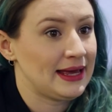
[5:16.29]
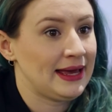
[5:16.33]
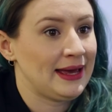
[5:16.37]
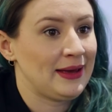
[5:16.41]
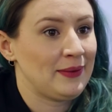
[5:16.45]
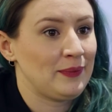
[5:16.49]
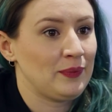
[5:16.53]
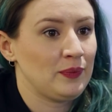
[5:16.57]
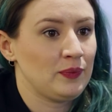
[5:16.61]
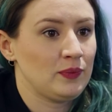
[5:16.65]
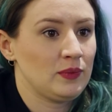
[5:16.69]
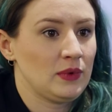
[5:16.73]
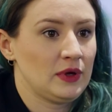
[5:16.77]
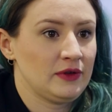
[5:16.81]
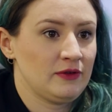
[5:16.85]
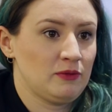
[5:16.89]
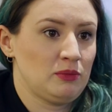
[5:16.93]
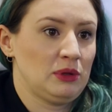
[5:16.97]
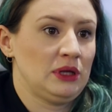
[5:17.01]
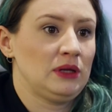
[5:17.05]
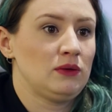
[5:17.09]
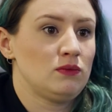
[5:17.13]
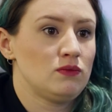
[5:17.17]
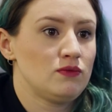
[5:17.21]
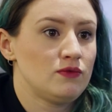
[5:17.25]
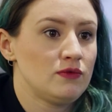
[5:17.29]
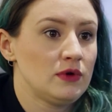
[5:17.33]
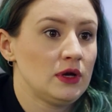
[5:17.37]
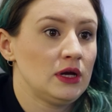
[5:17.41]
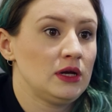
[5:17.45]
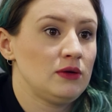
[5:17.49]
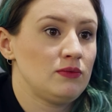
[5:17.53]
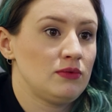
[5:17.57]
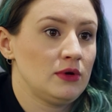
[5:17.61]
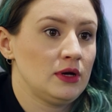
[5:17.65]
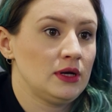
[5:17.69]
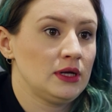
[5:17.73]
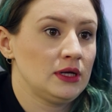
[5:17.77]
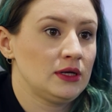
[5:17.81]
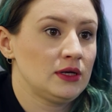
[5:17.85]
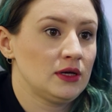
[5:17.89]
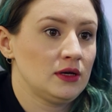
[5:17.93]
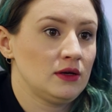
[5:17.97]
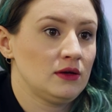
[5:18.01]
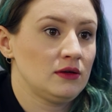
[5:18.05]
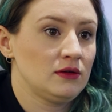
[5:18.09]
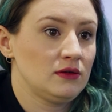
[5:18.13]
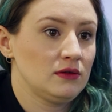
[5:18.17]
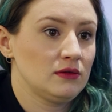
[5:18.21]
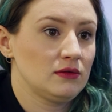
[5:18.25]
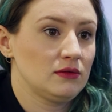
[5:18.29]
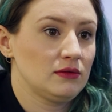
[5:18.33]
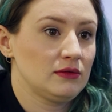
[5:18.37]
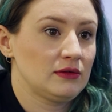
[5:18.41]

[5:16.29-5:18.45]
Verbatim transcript: has been really, really good.